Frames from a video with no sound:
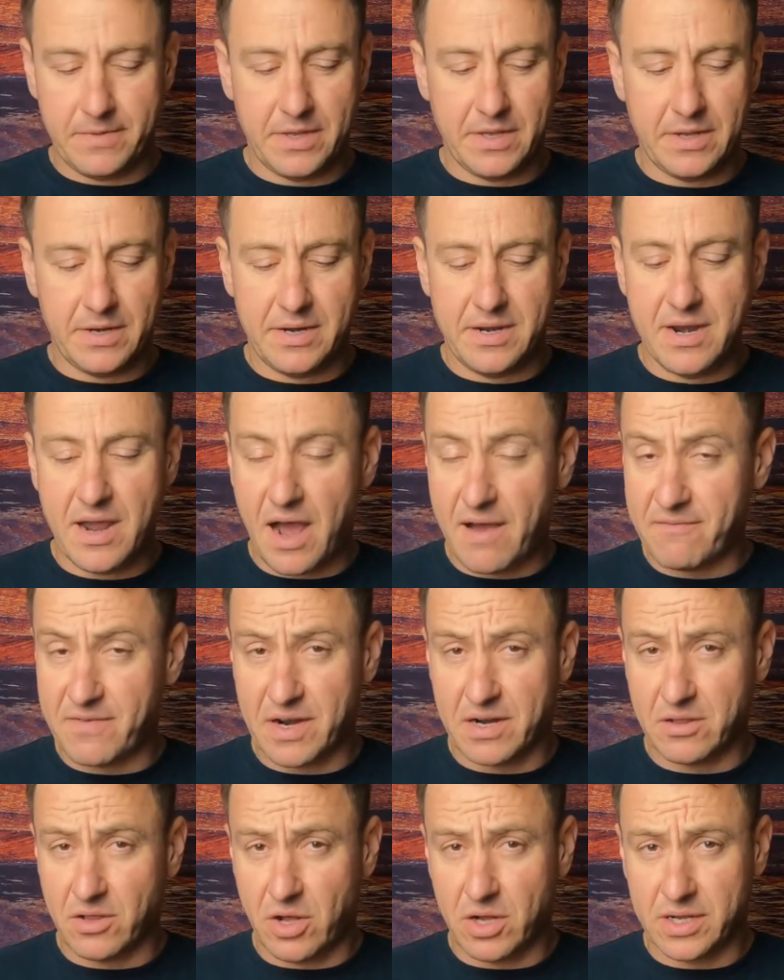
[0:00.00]
not
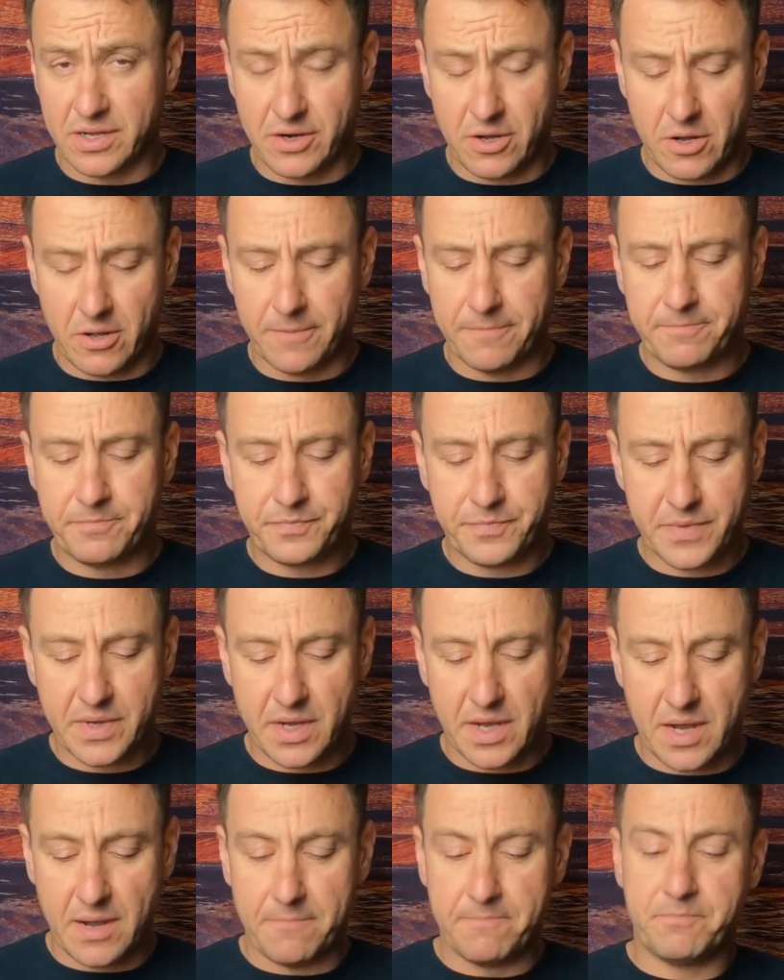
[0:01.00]
very long at all.
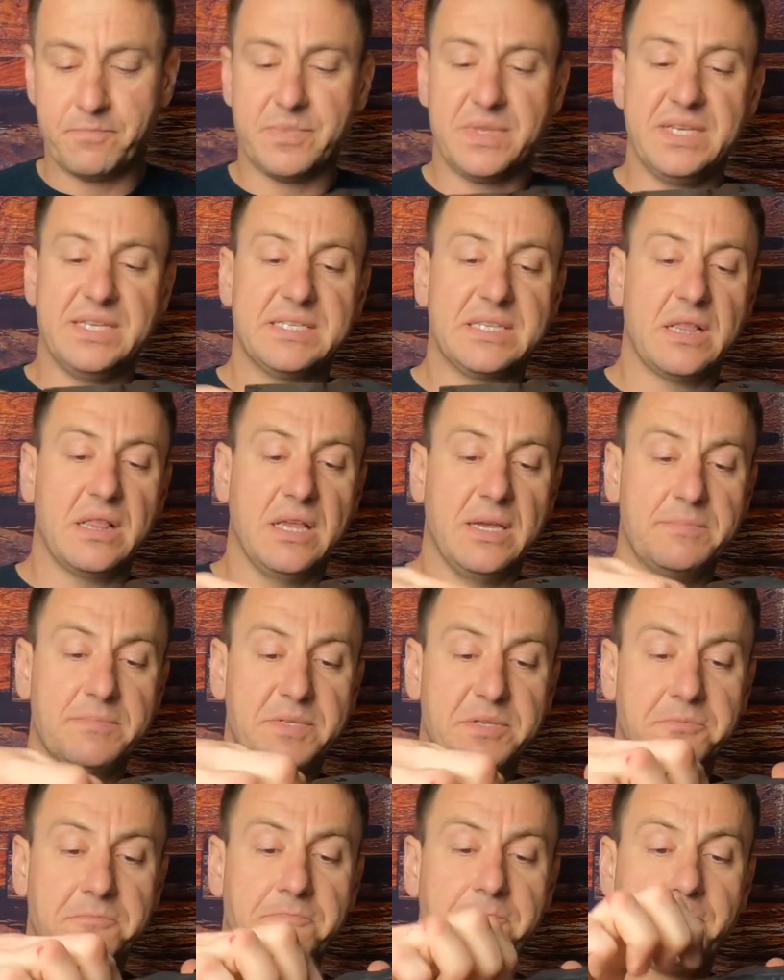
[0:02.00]
These
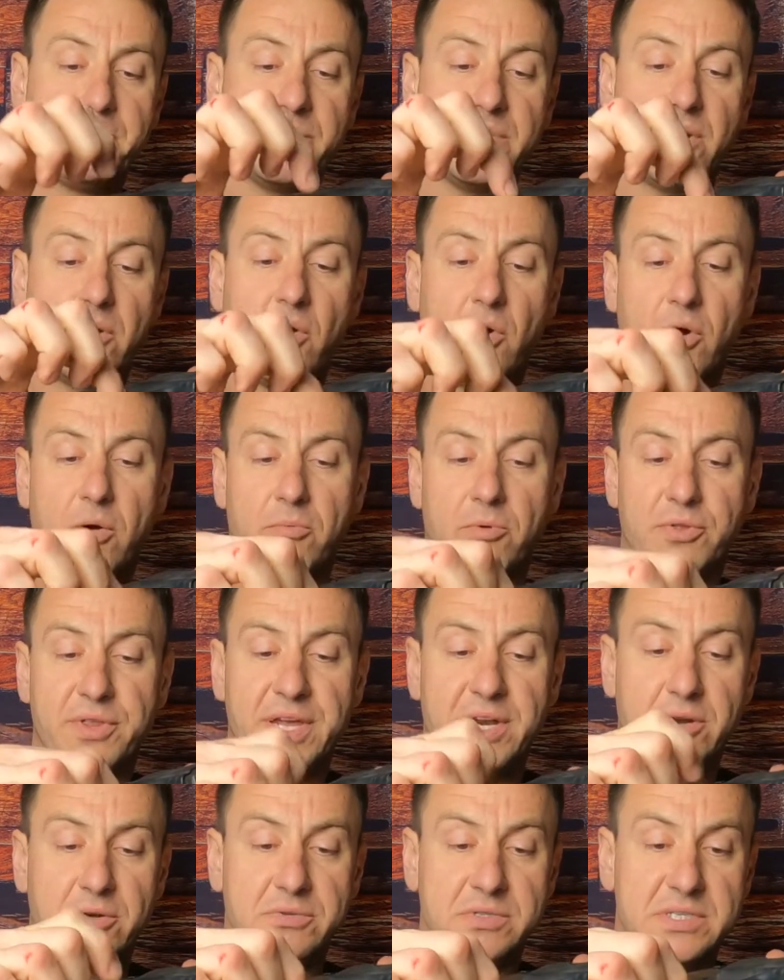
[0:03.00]
clips, they're horrible. They
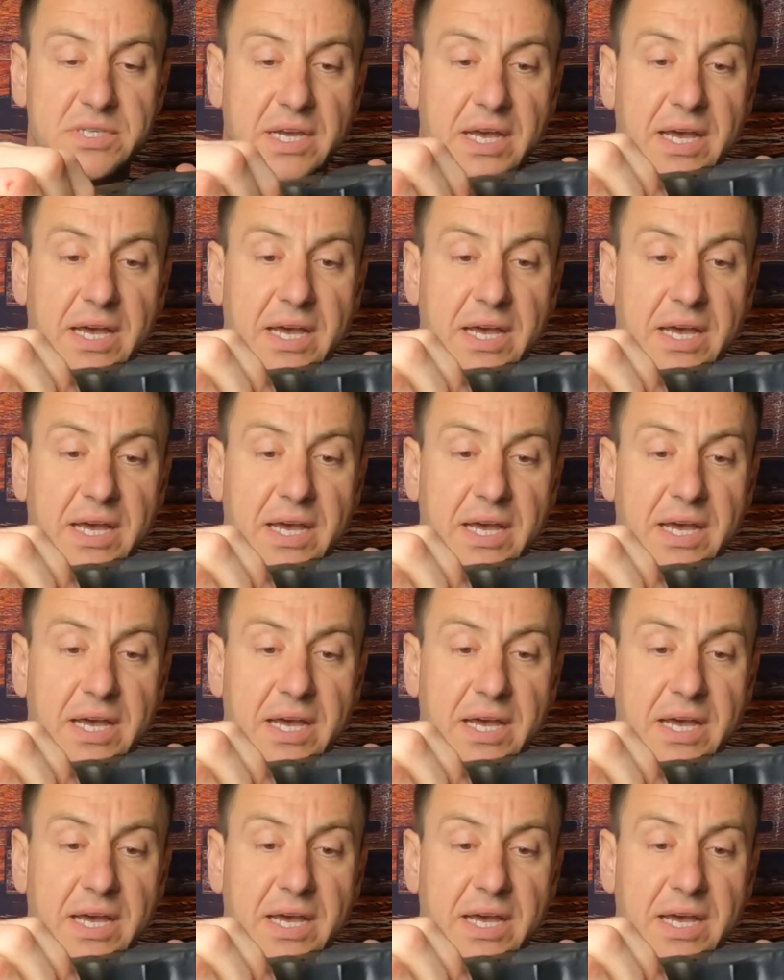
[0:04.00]
don't